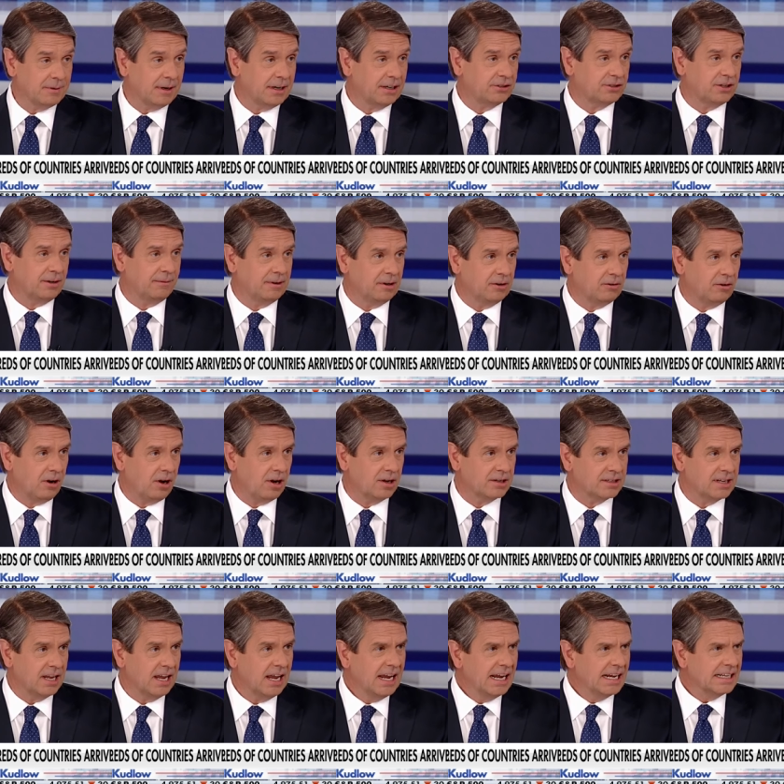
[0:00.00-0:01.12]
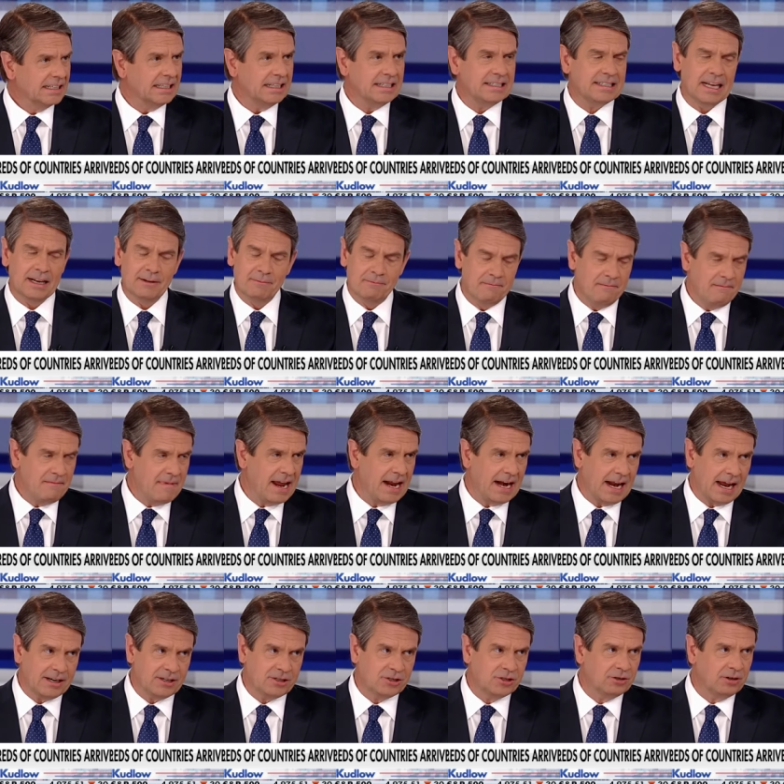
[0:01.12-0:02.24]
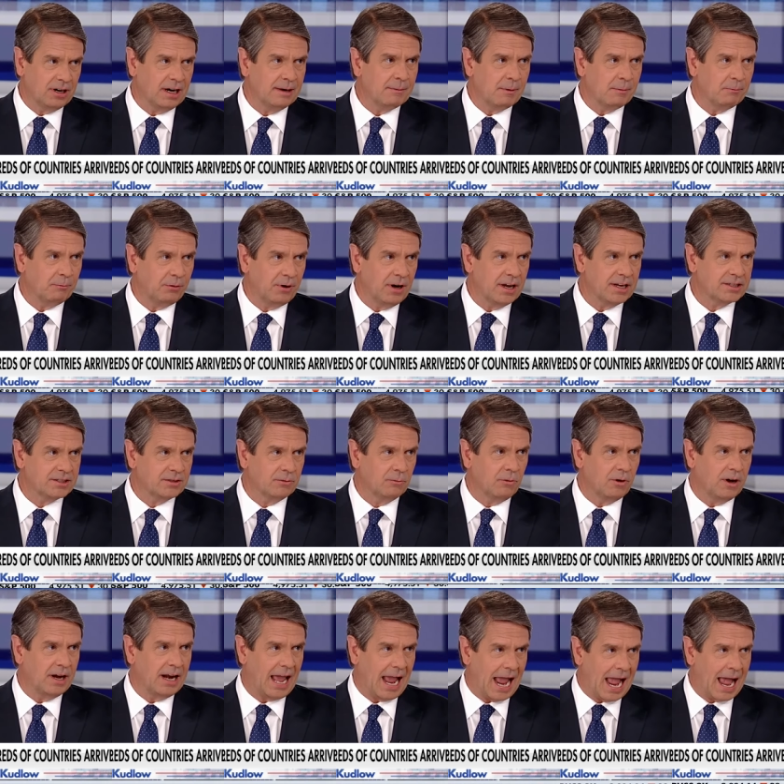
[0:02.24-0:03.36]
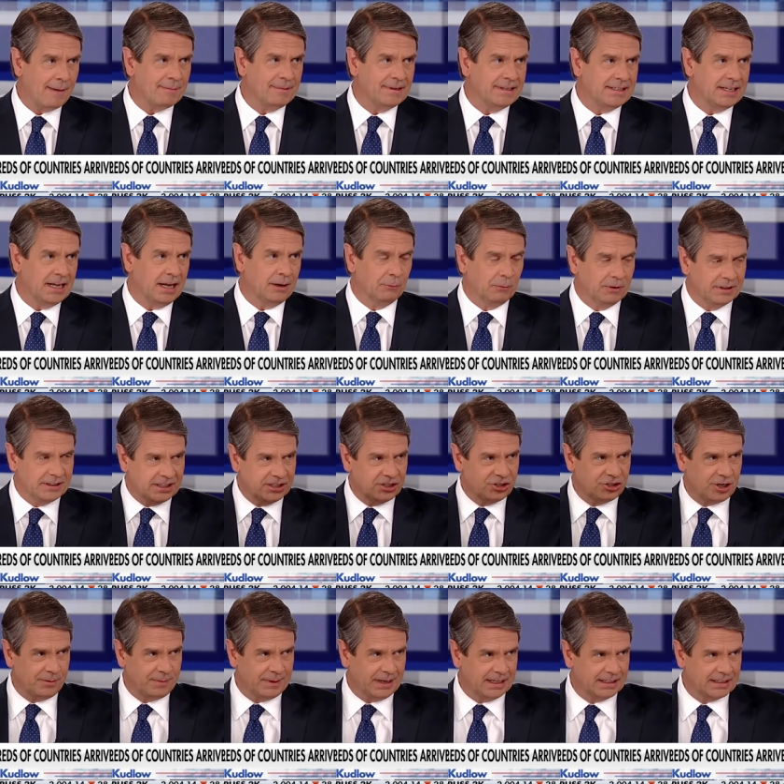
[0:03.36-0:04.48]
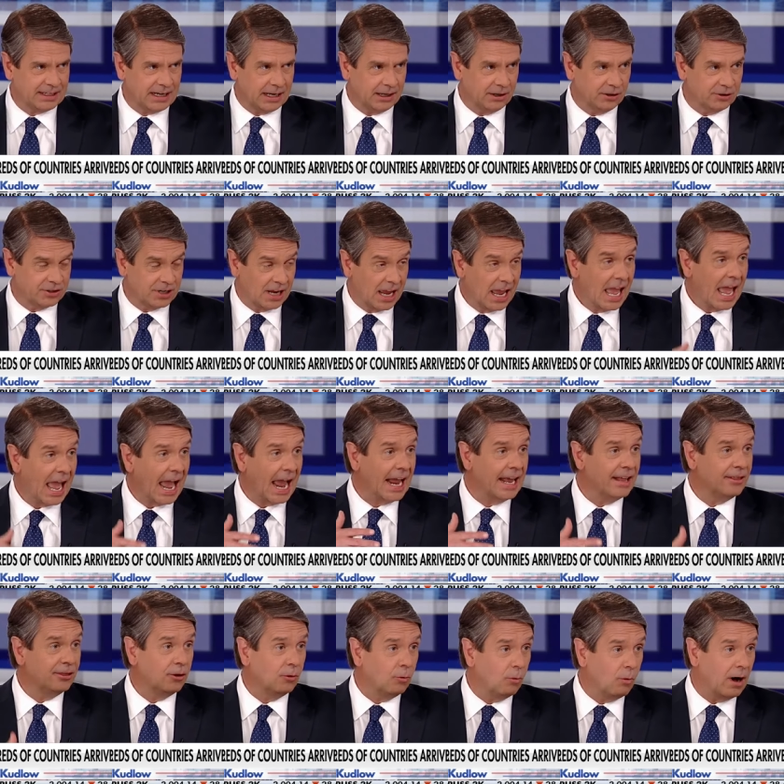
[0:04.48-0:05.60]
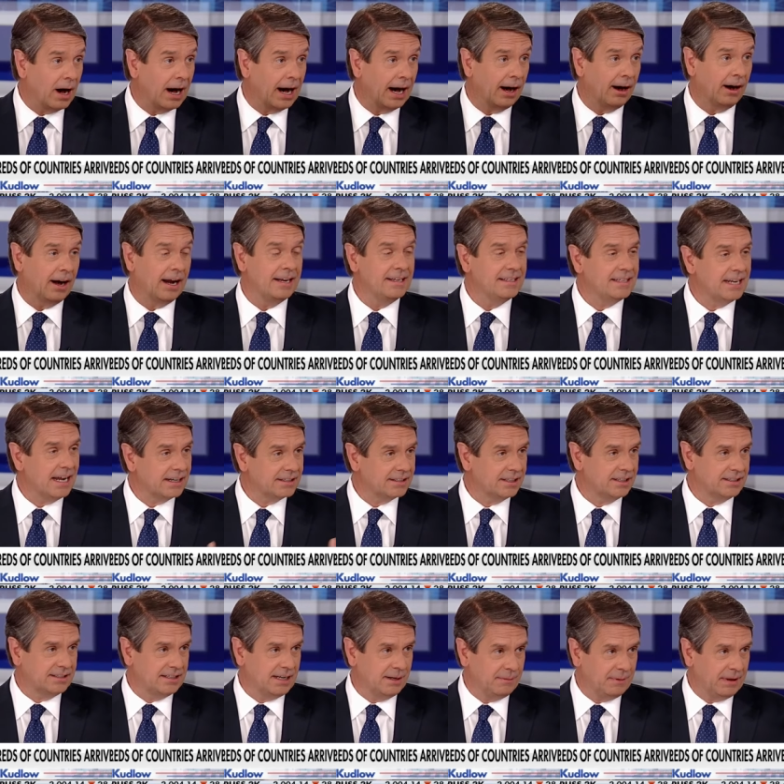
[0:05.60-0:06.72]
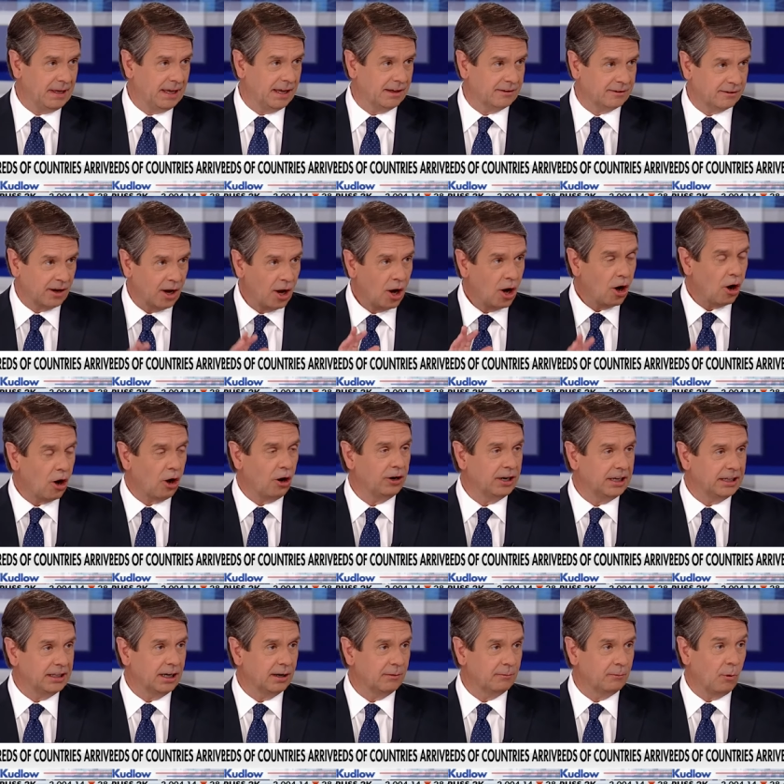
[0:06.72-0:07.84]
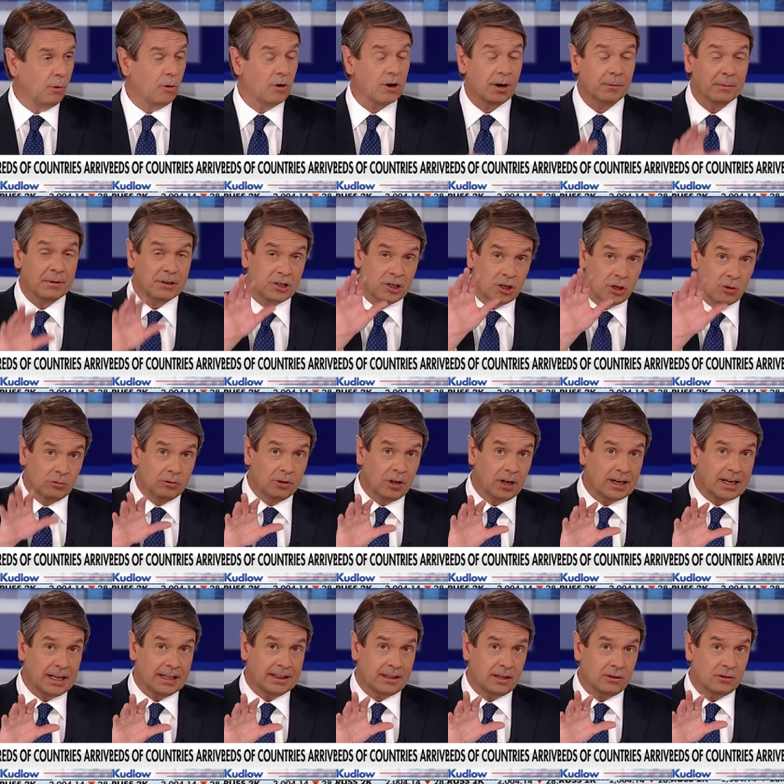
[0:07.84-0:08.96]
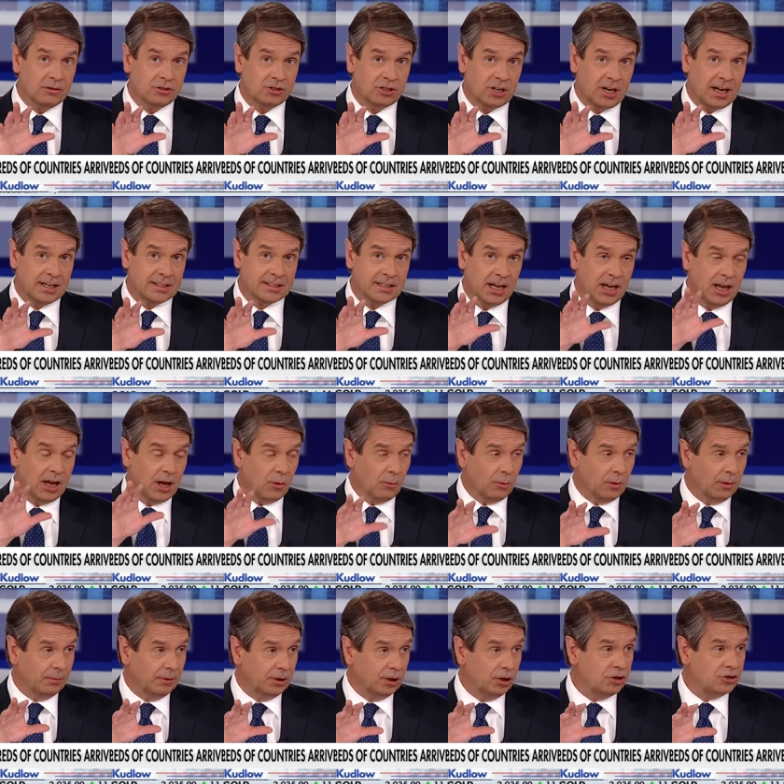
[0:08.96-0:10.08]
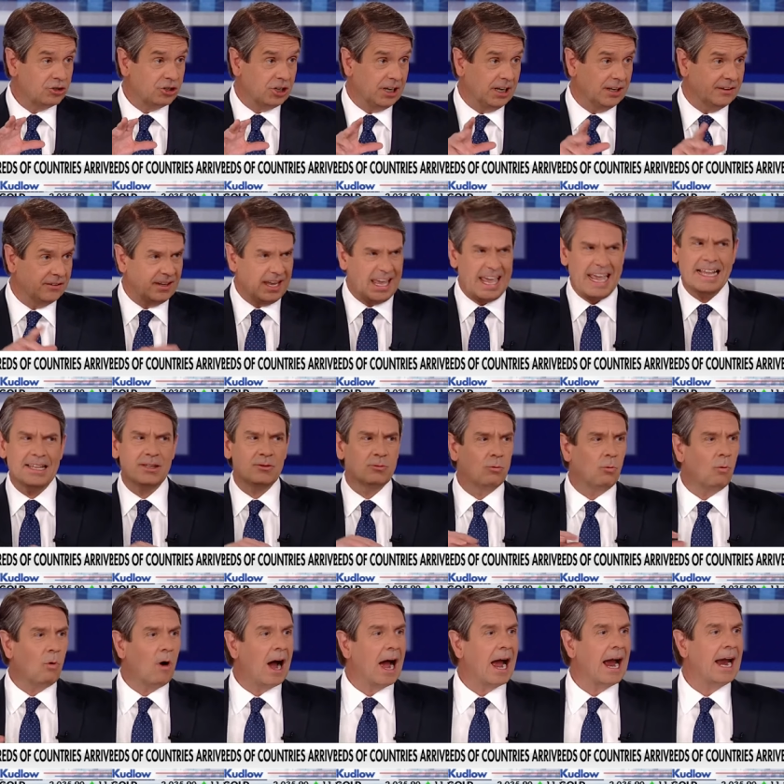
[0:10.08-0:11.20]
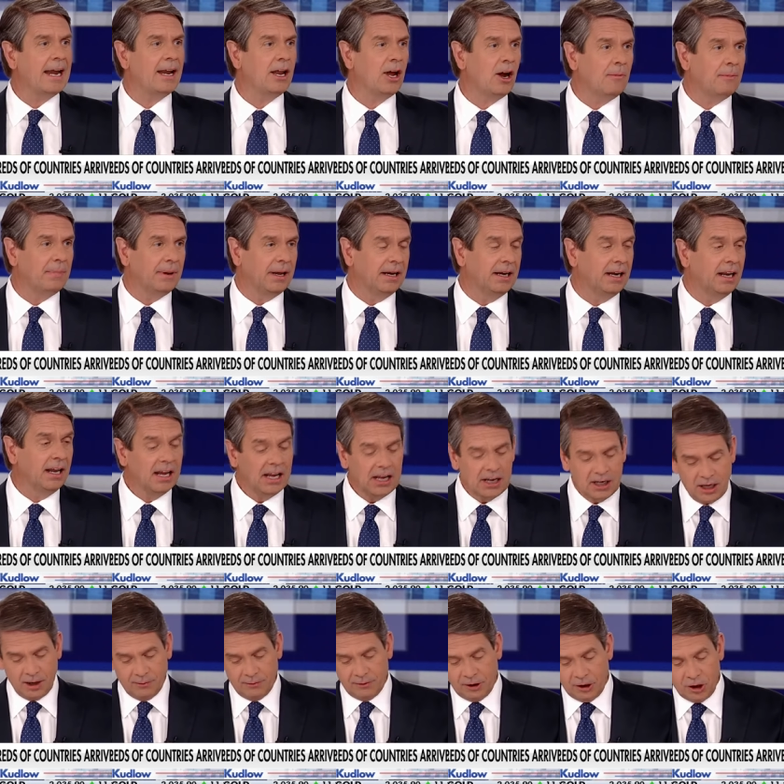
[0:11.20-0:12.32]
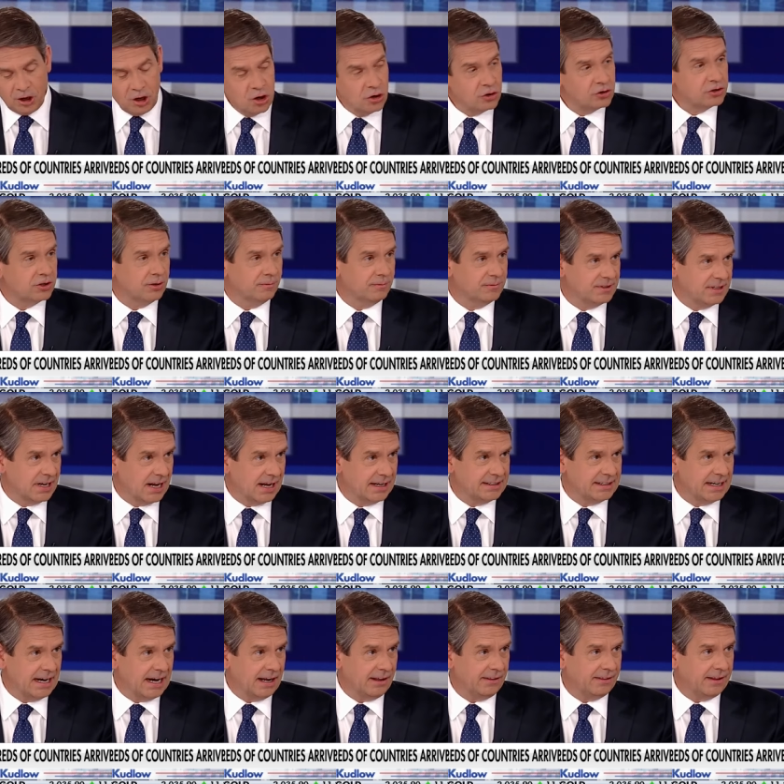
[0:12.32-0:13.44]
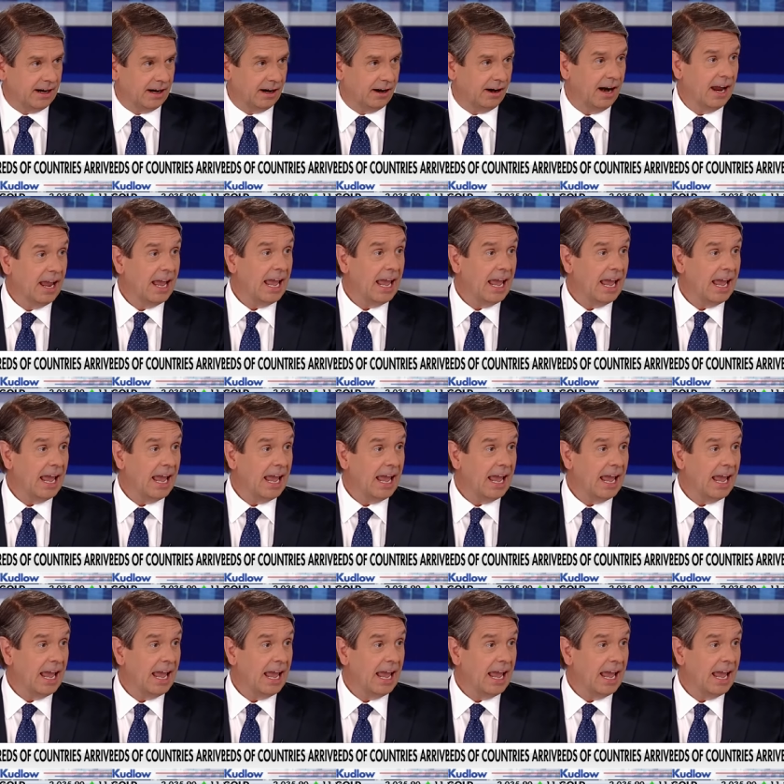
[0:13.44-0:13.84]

migrants coming across, they said, man, I sure am impressed on what Abbott did with the shipping containers and the wire and Texas DPS hardening their border. But you look at those shots where Melugin is, it's wide open. Governor Newsom's not down there.